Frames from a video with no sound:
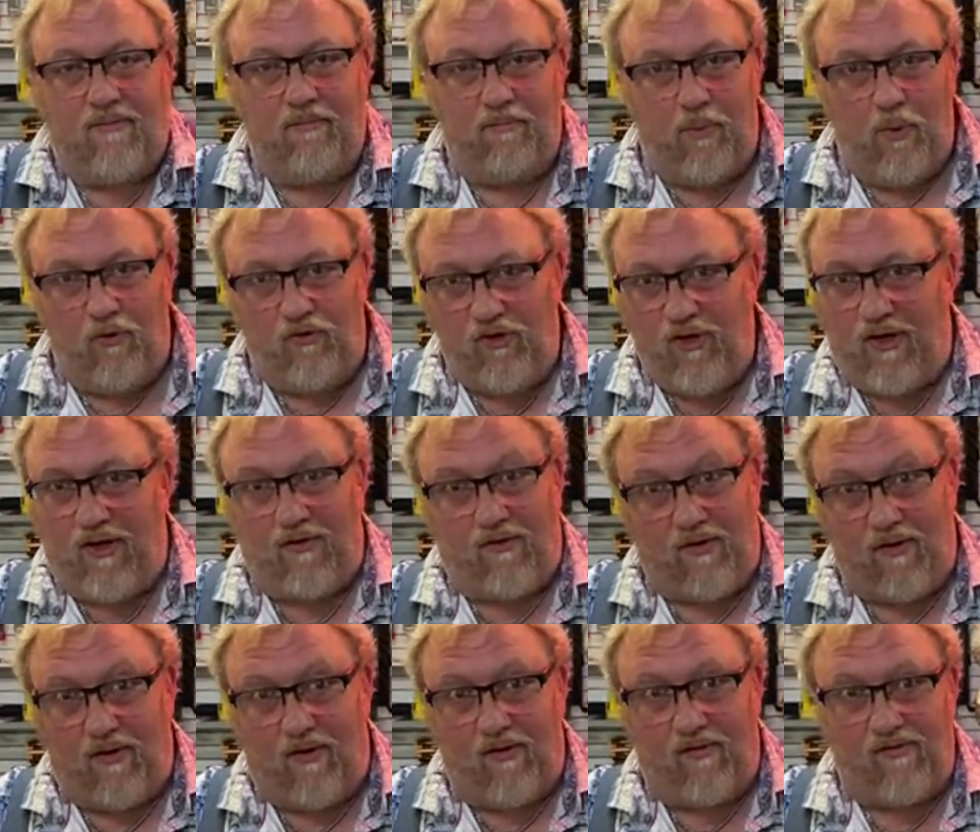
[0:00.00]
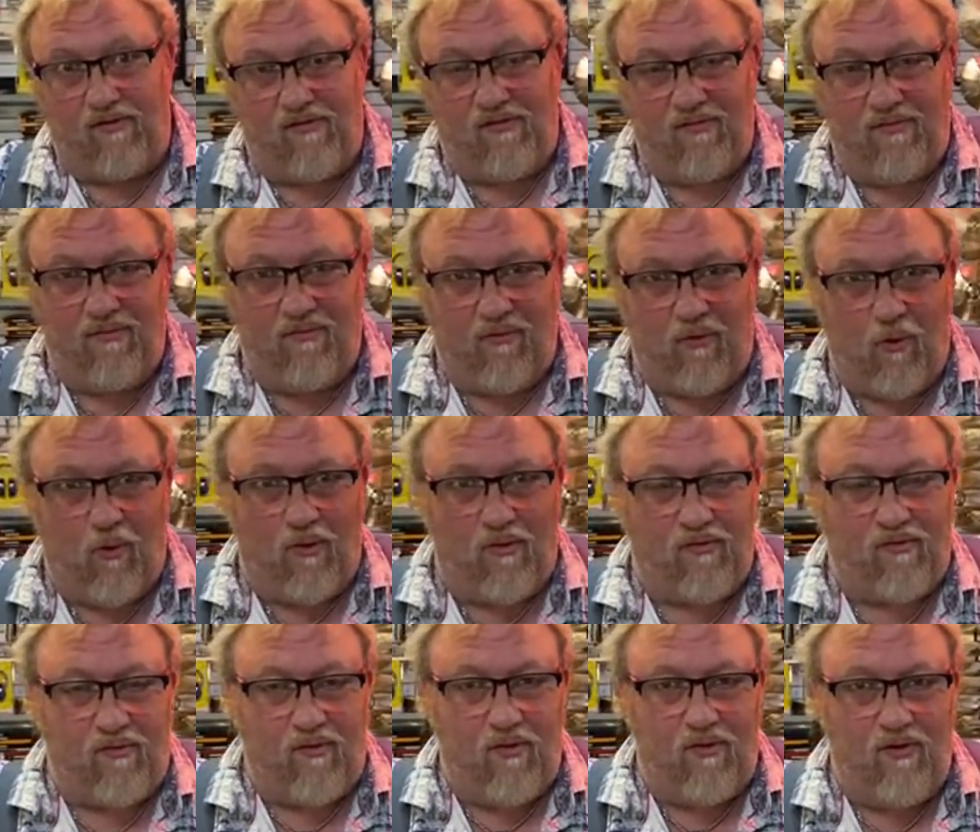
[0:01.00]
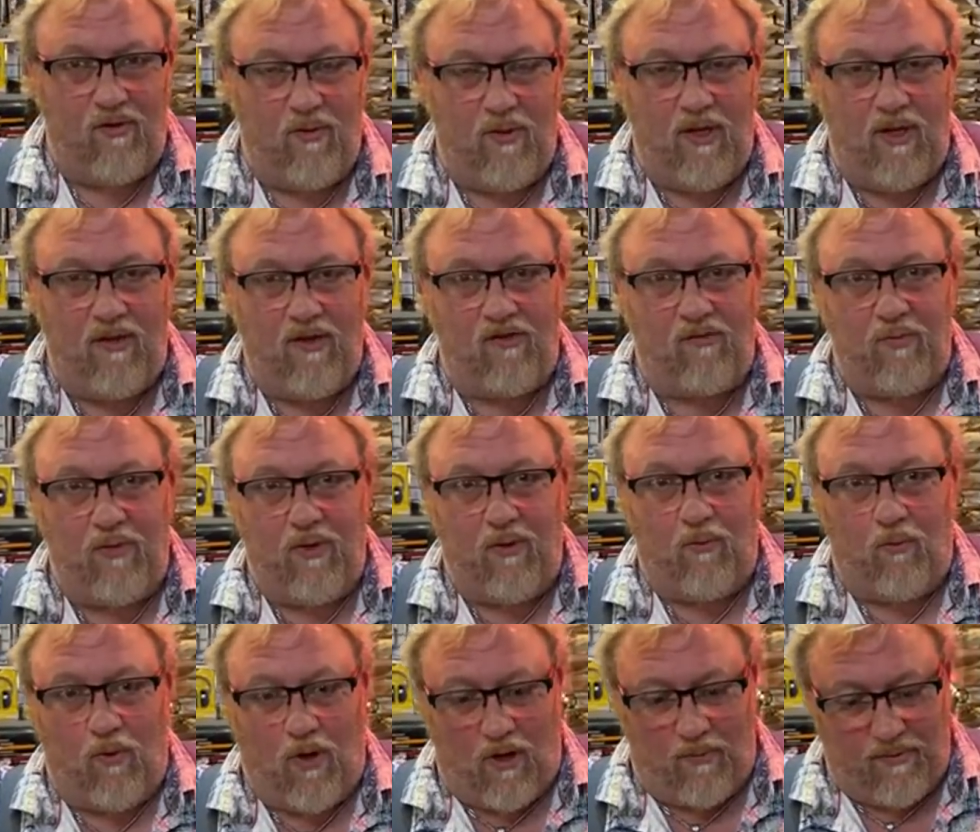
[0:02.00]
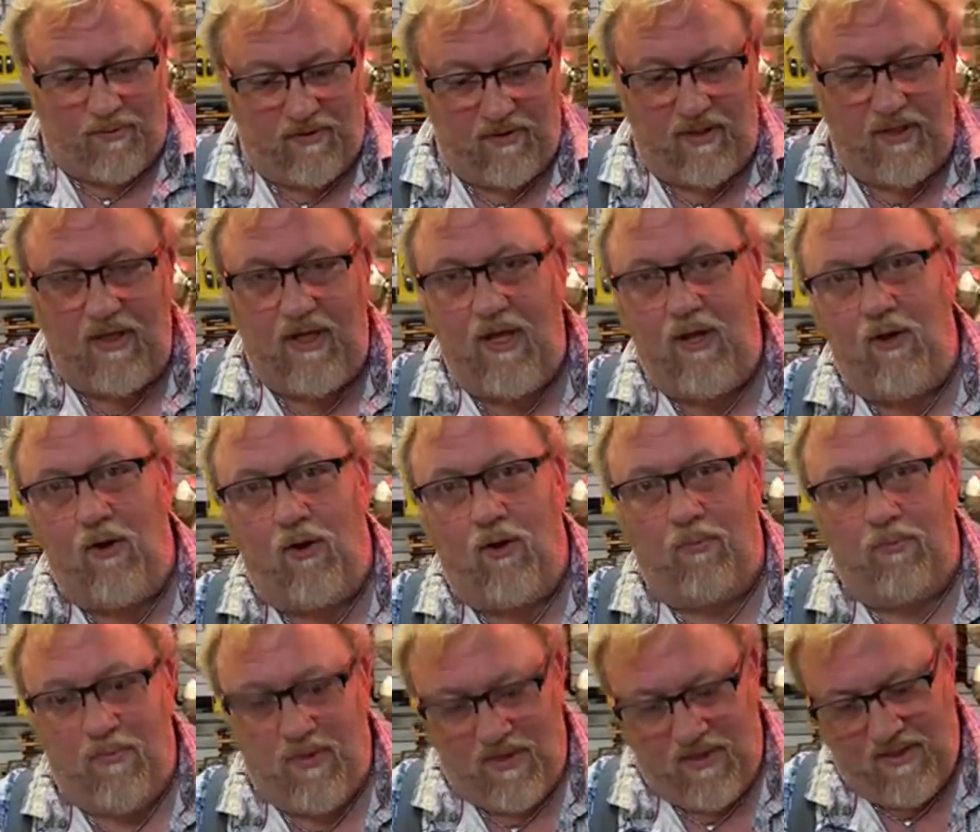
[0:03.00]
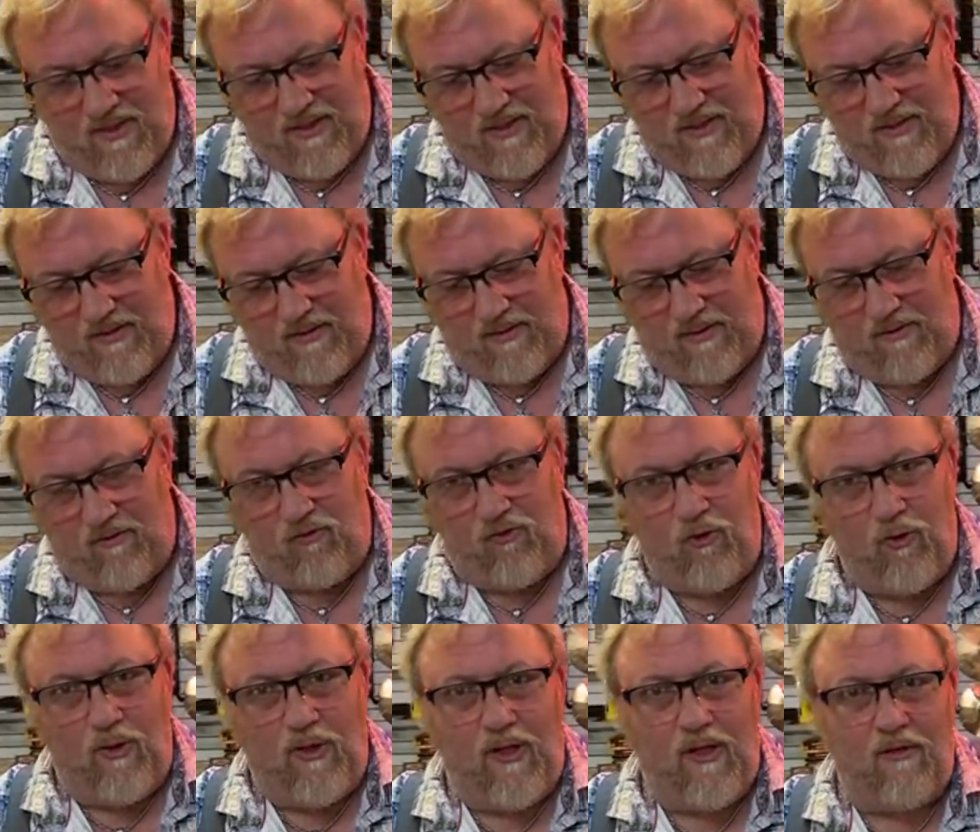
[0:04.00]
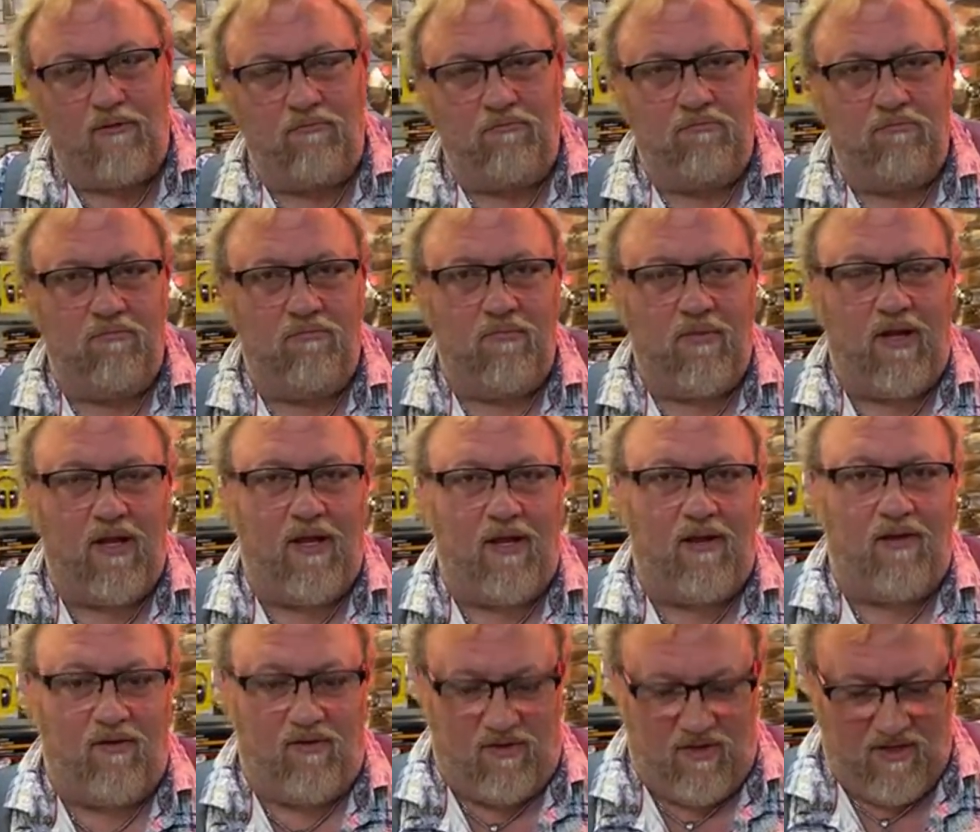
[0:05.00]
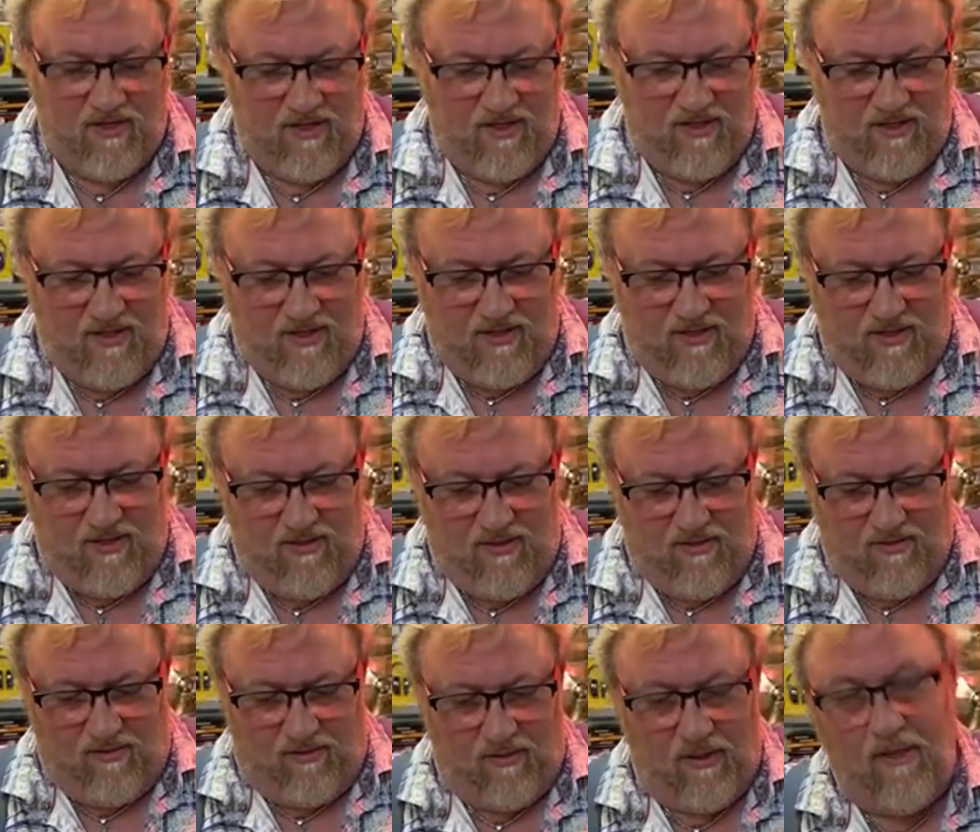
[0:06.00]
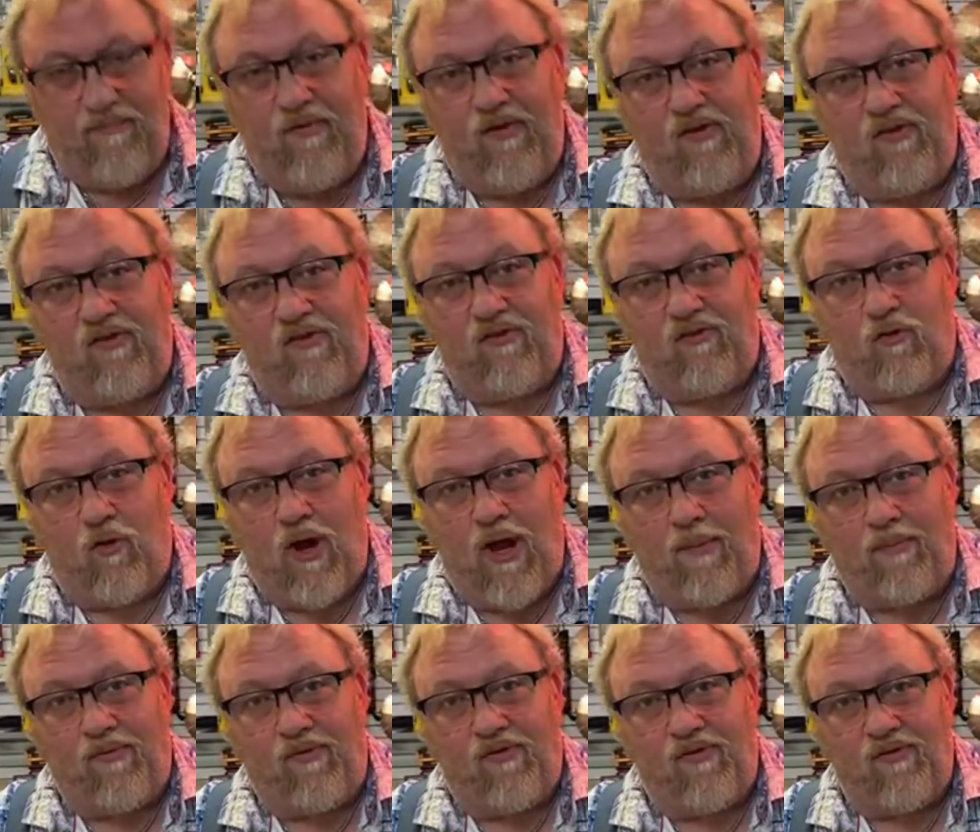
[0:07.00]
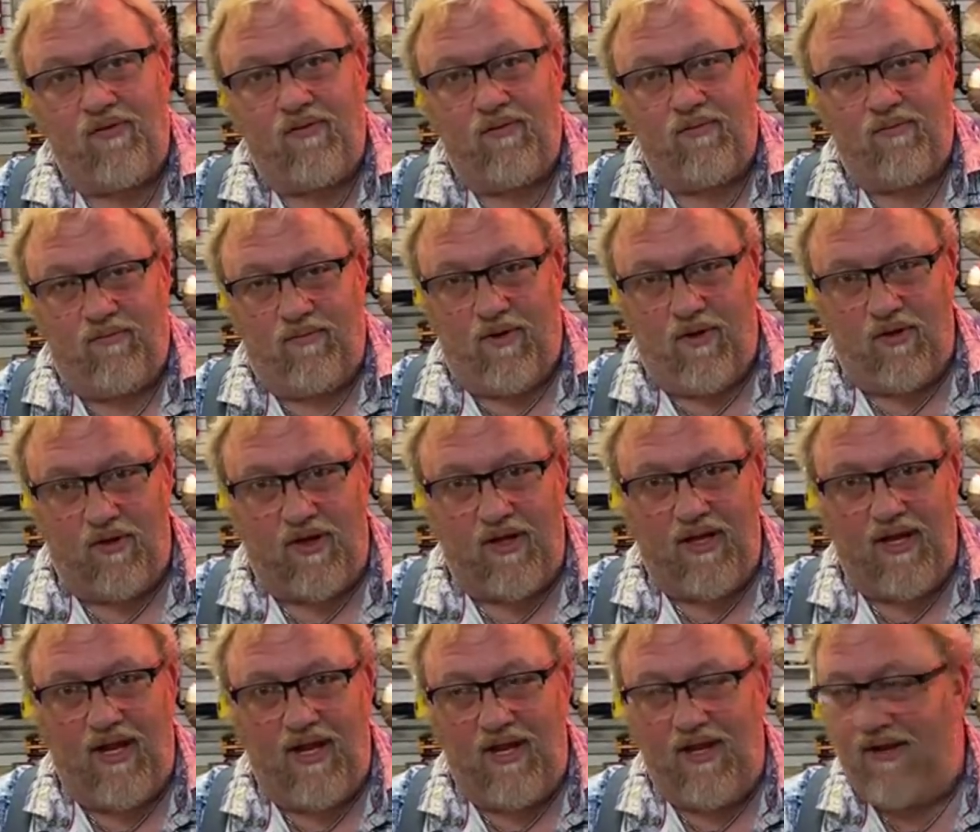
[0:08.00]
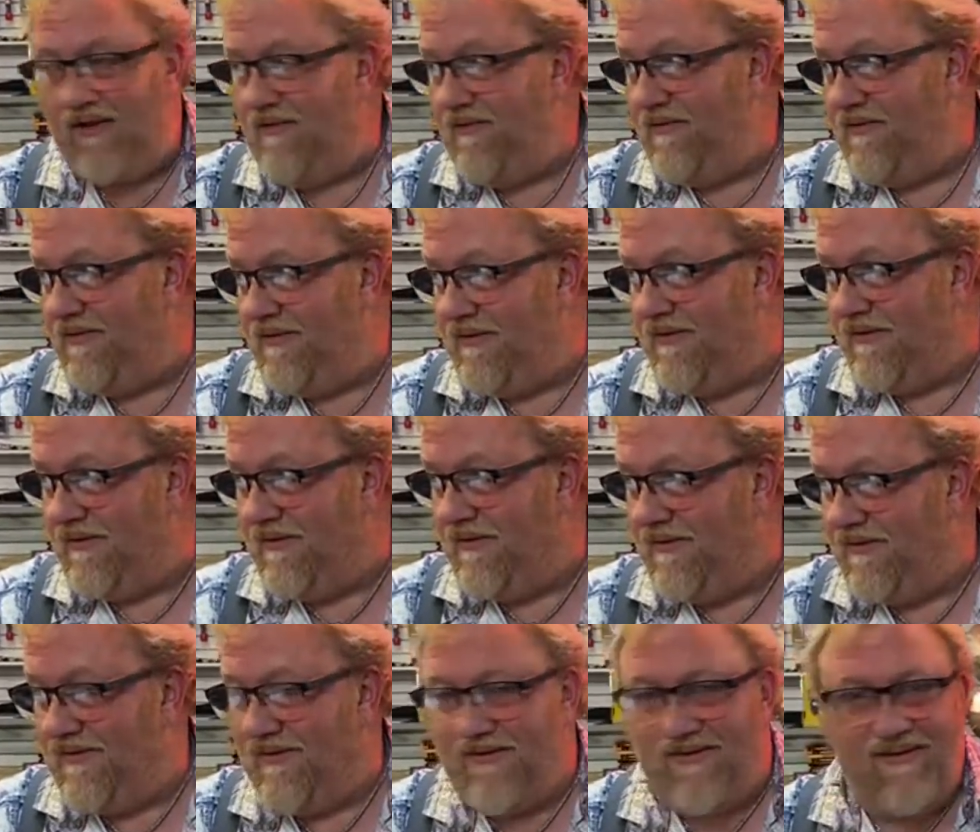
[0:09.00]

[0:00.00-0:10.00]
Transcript: Boucher Guitars, of course, couldn't do any of this without Robin and Guillaume and Julian and Levy's Straps, another Canadian. Yeah.